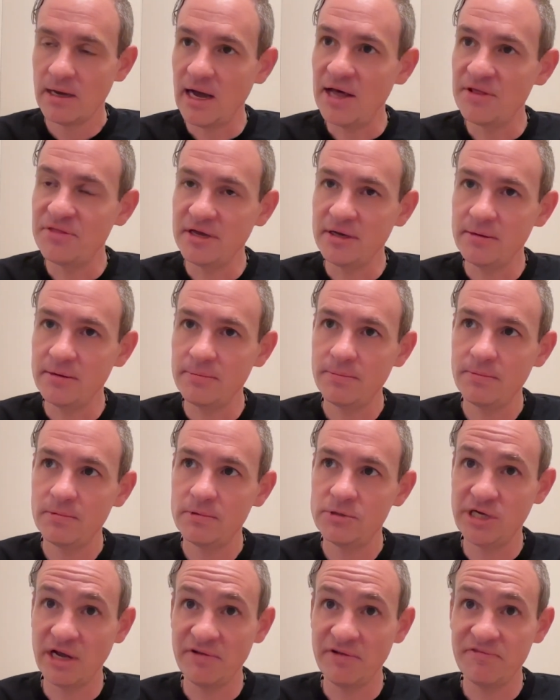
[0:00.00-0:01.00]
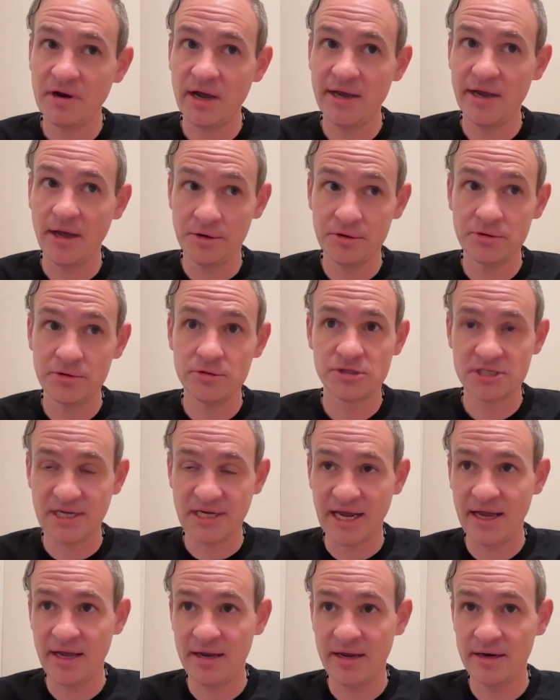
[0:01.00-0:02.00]
I think Jeff and I
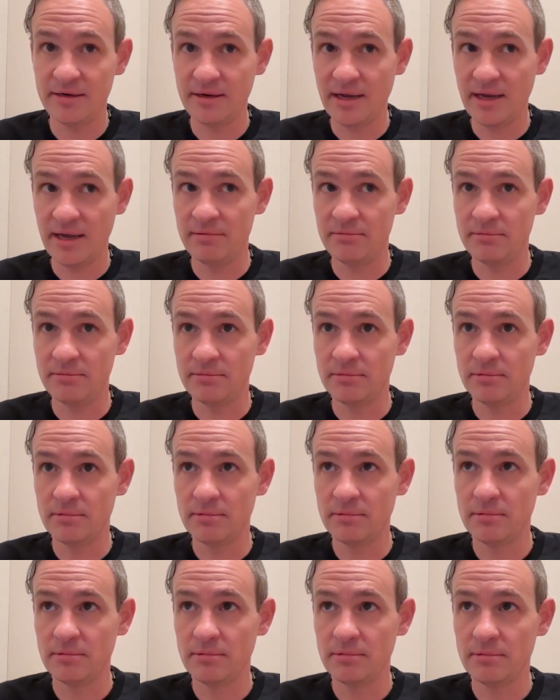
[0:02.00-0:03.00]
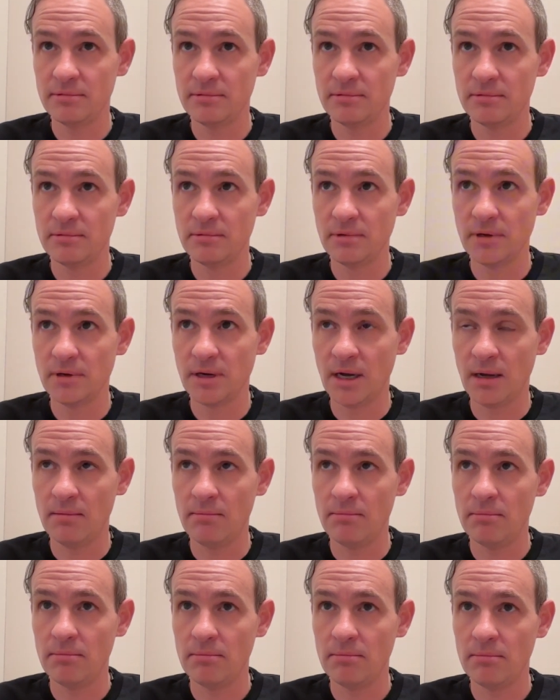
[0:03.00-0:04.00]
understand and
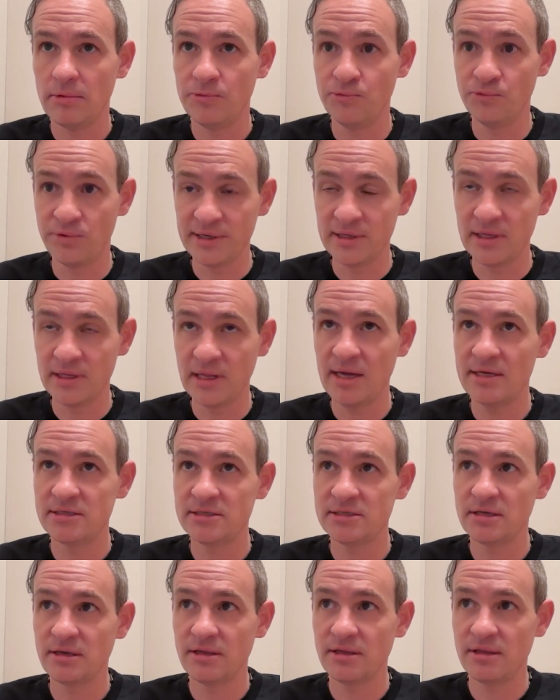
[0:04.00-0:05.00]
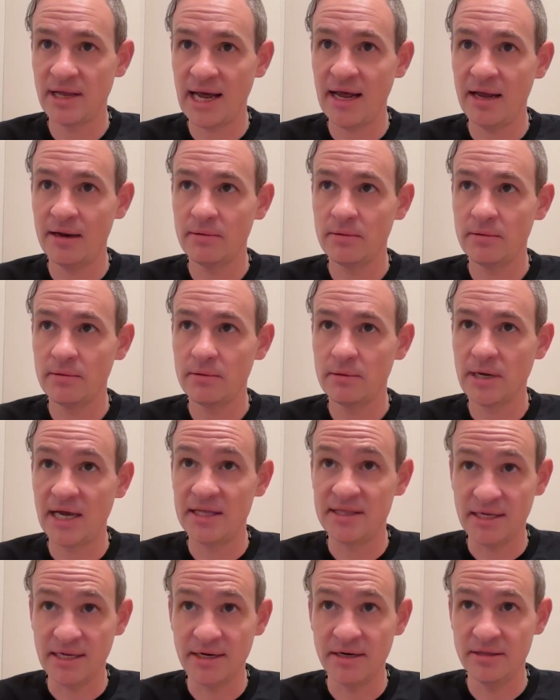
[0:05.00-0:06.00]
realize that
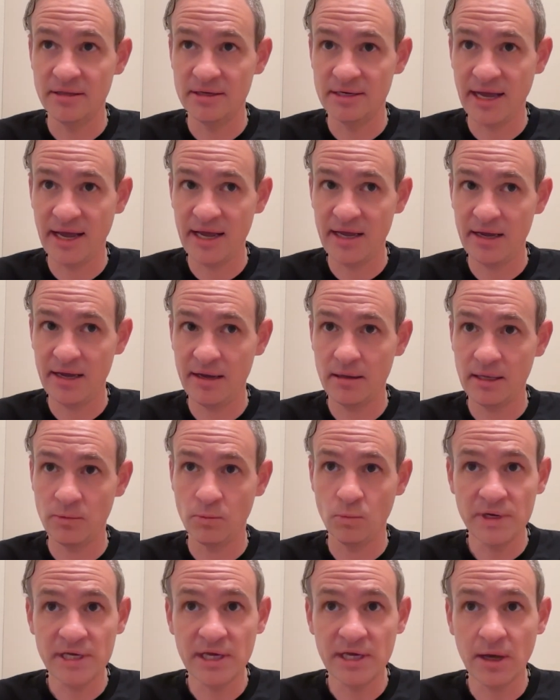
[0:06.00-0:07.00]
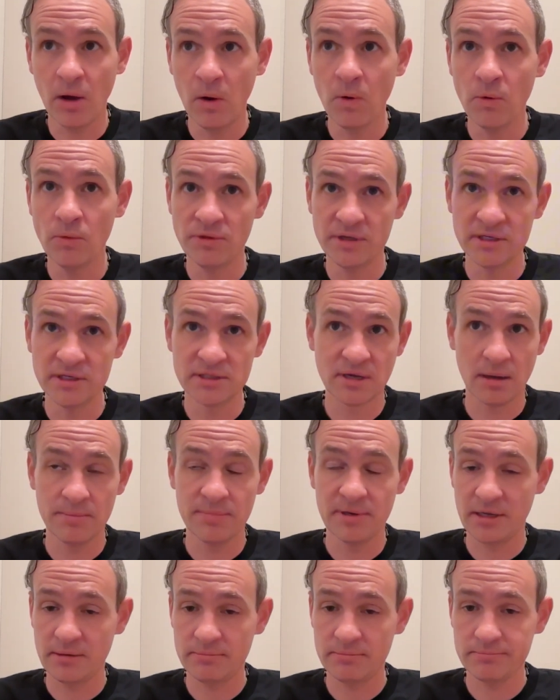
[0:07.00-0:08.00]
at the end of the day, like, we own this
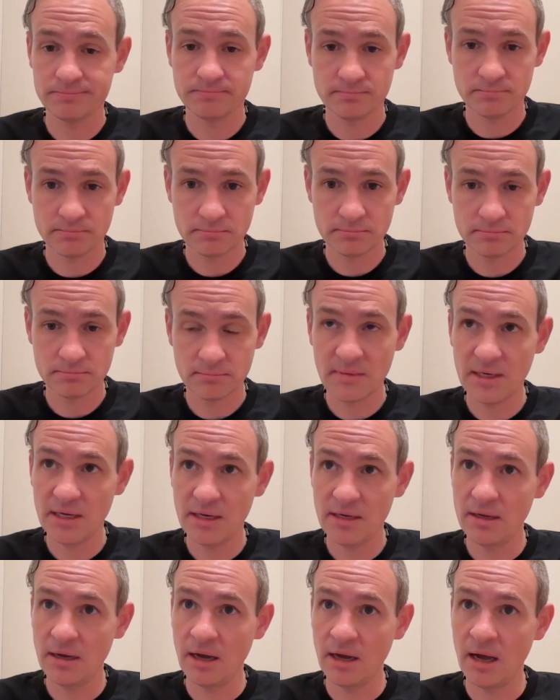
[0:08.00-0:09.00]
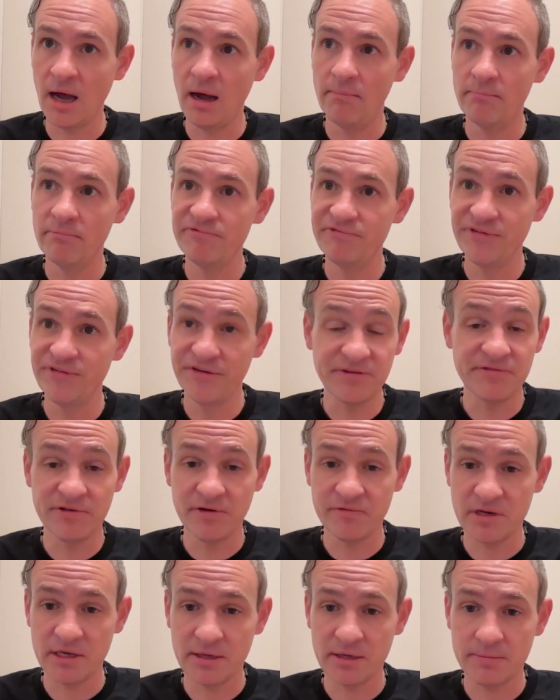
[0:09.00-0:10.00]
company
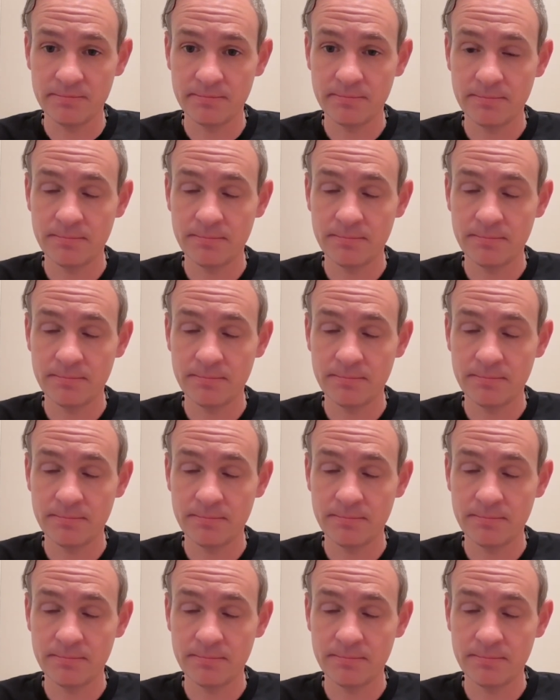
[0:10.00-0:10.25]
50-50.